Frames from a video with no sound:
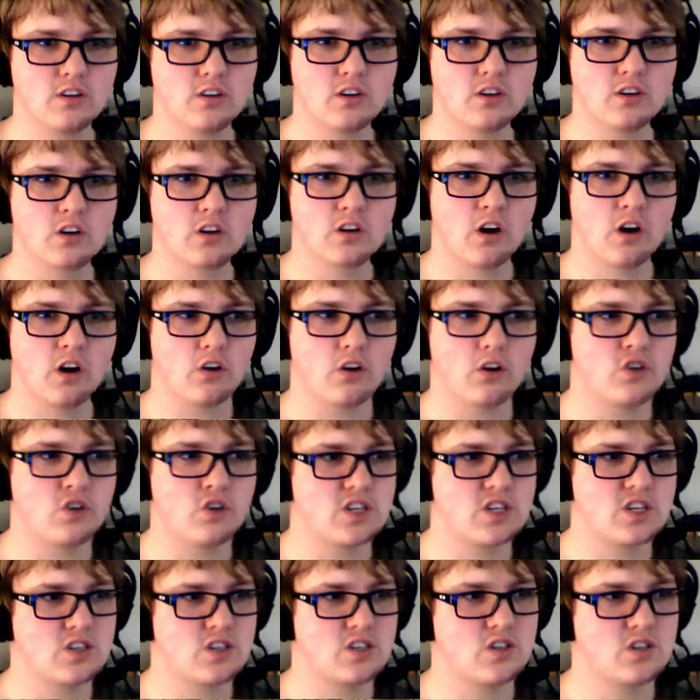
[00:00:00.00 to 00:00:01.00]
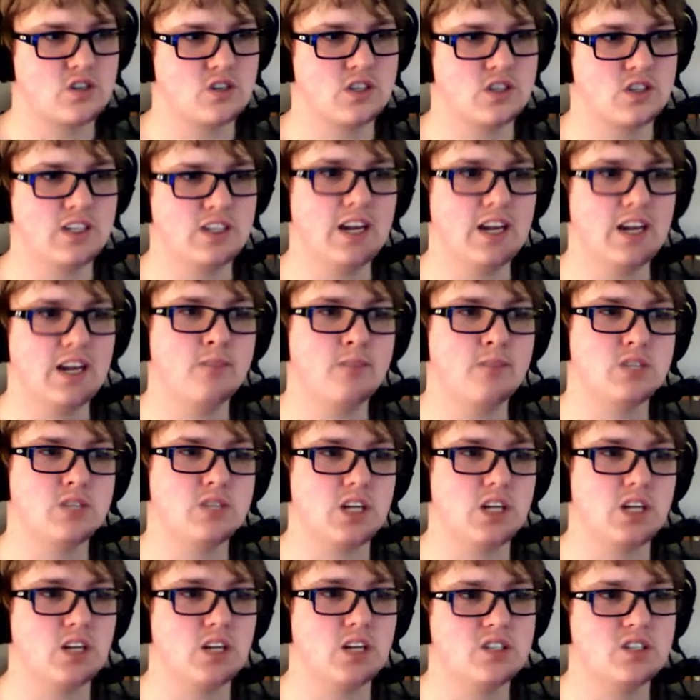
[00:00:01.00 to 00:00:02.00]
Carlo gestures to the
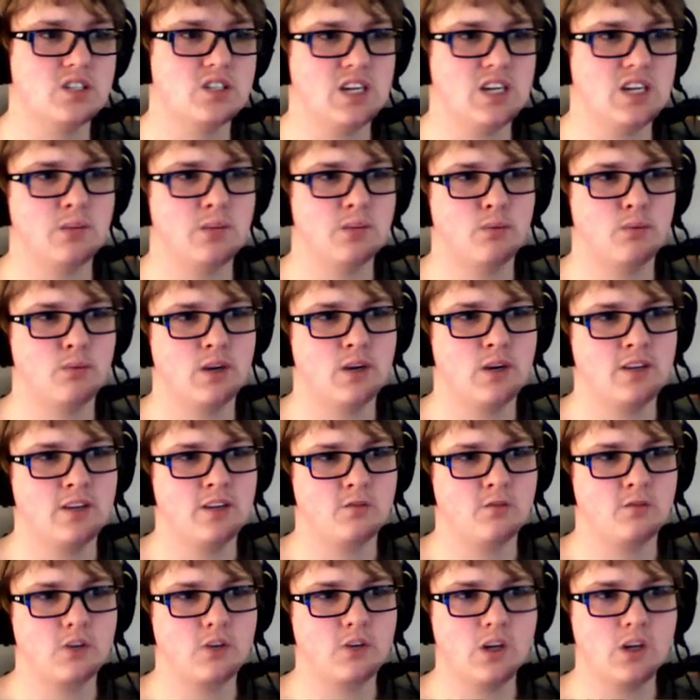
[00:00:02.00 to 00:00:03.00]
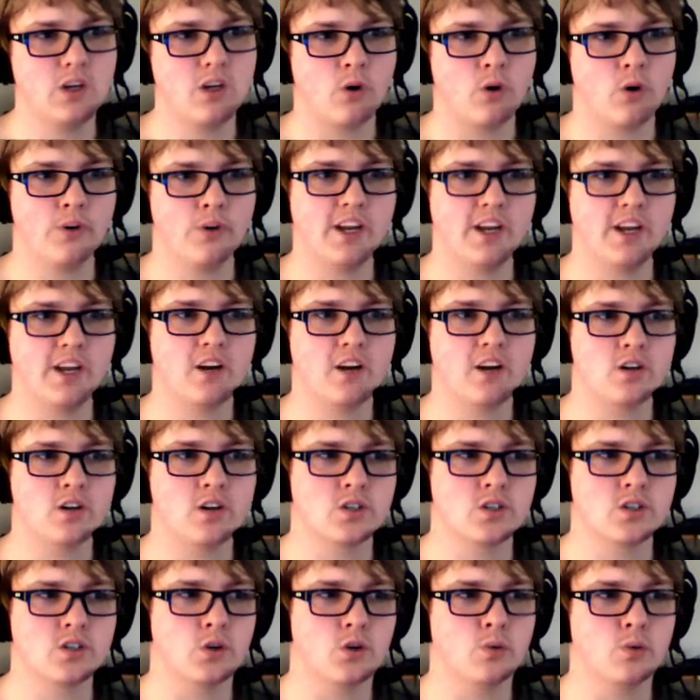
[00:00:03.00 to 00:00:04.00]
empty, damp-ridden flea hole that he calls
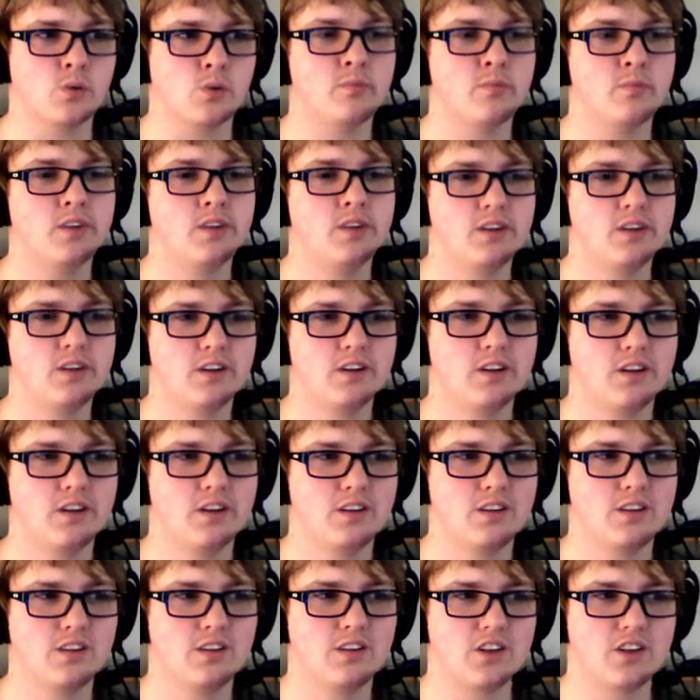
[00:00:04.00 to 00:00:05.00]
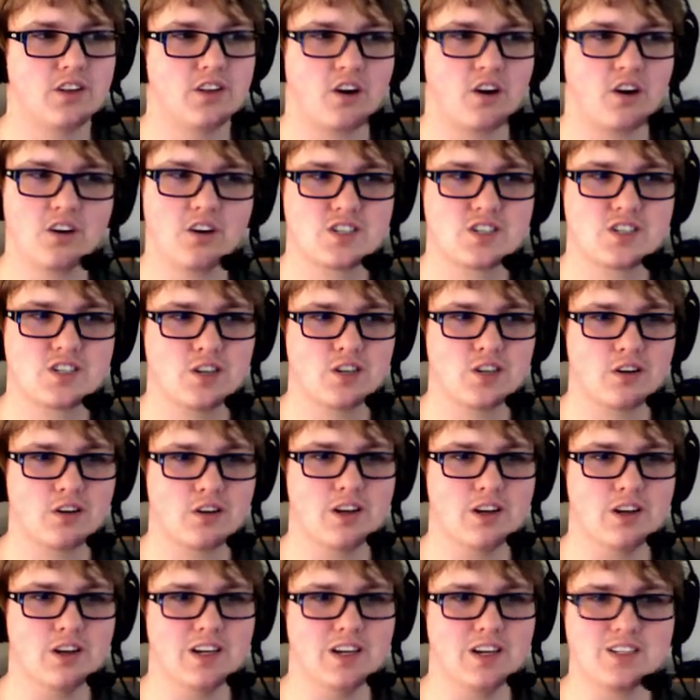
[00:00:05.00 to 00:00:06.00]
a home. The card's
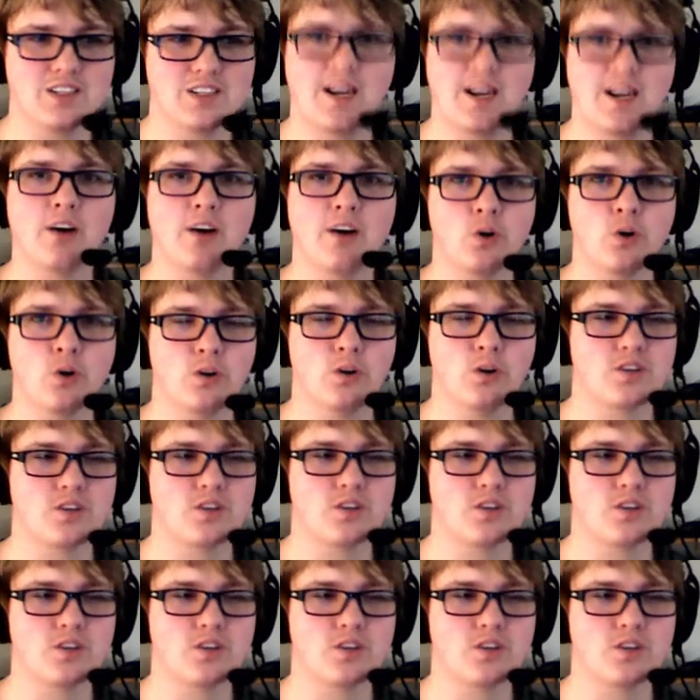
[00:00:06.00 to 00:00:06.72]
token is now yours.